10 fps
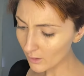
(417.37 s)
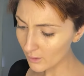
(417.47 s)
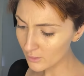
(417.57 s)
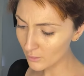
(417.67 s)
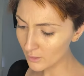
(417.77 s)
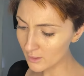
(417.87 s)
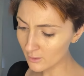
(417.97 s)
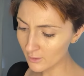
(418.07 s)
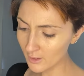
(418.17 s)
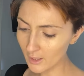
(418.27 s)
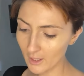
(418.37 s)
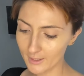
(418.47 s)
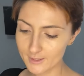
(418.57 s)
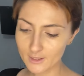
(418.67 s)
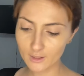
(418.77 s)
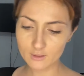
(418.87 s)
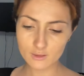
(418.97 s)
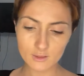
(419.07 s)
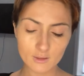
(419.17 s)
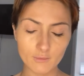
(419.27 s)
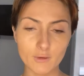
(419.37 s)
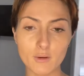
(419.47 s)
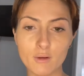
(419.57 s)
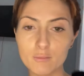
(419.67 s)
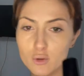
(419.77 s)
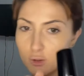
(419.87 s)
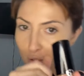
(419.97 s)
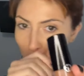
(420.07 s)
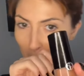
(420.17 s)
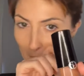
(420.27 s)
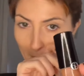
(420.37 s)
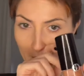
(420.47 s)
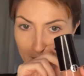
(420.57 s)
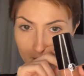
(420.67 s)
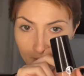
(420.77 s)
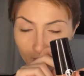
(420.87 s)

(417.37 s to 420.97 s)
So these are the eye tints from Giorgio Armani.